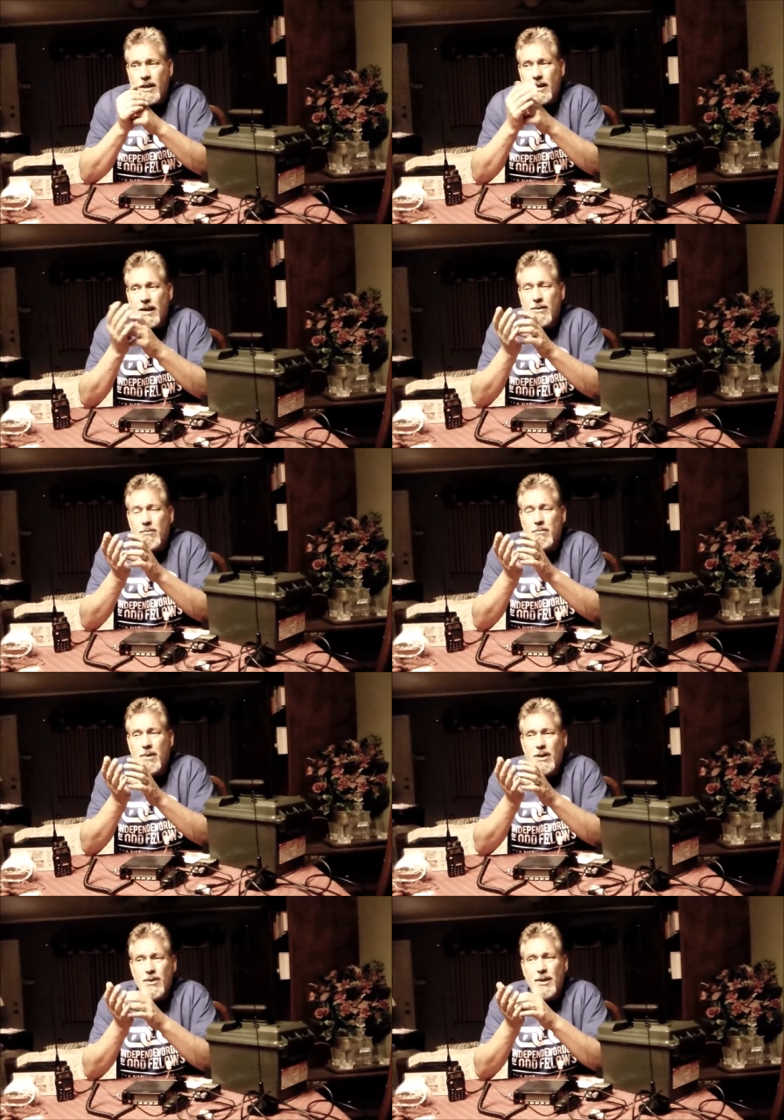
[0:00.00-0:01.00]
Now,
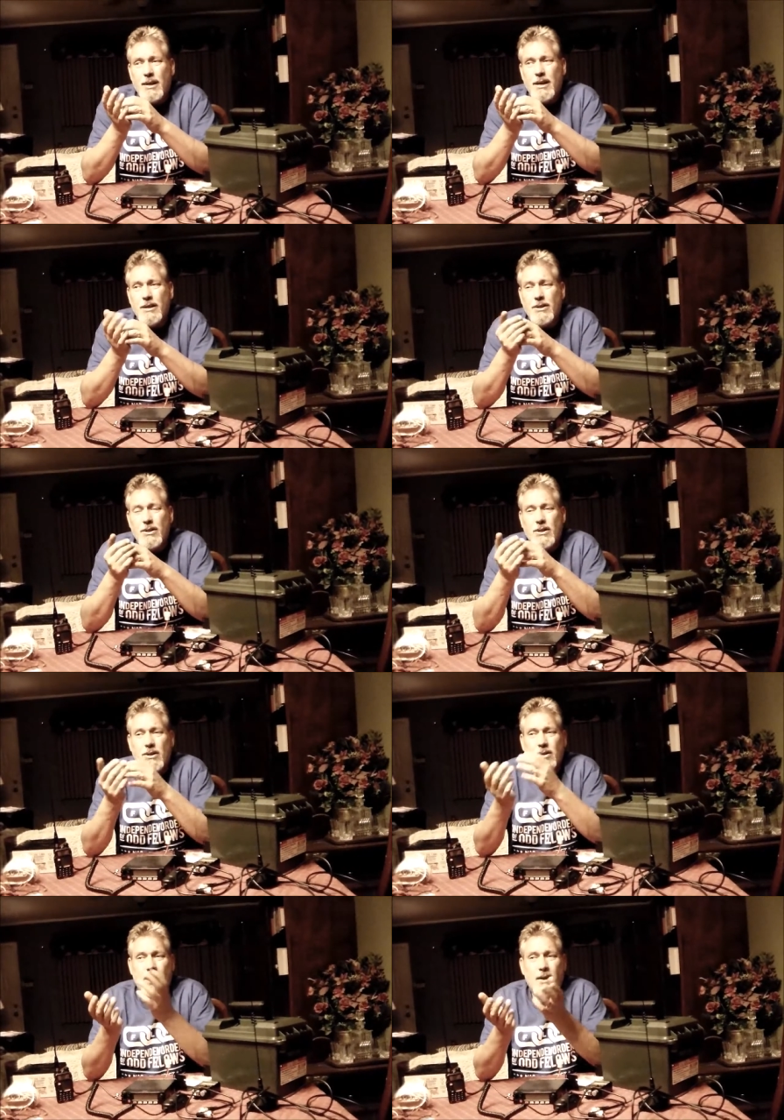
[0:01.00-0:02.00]
my thing is,
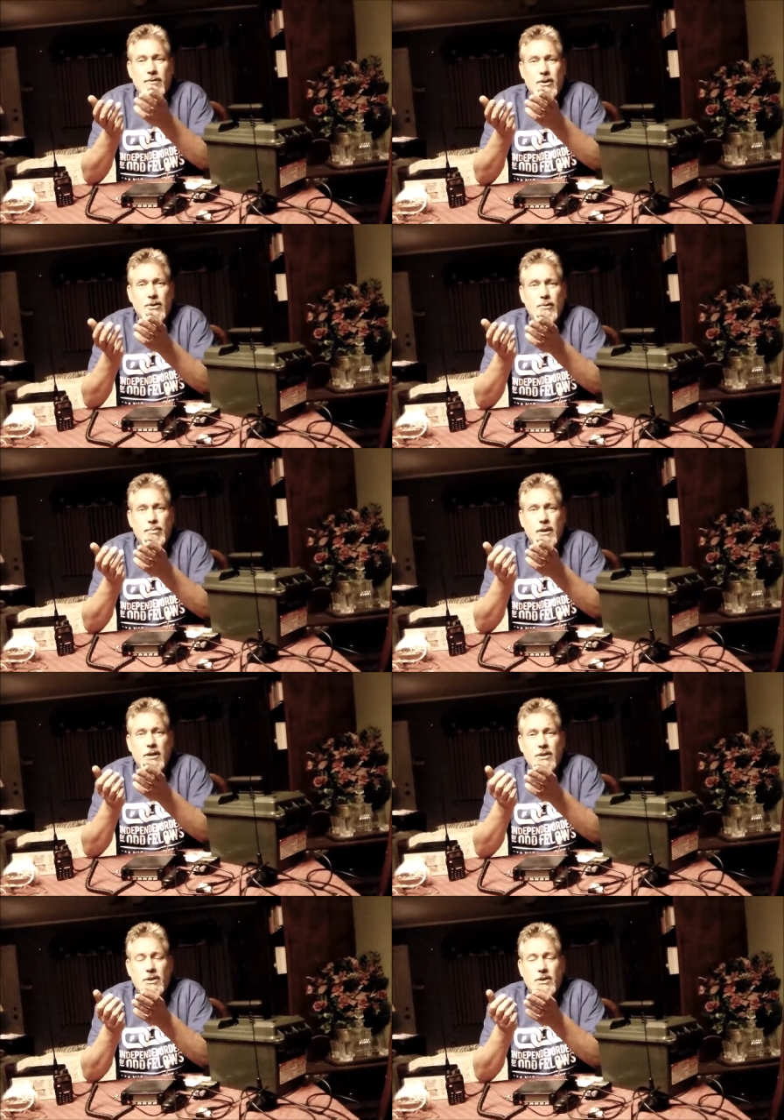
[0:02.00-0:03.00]
is I have the two
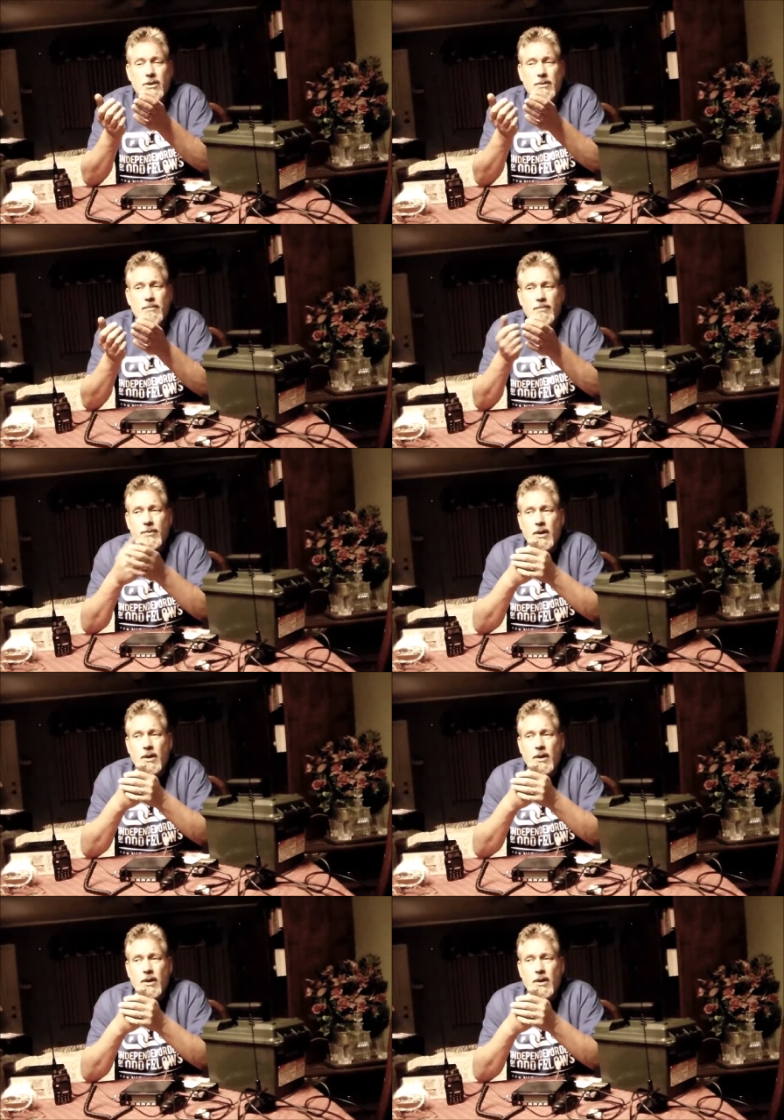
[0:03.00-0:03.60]
places,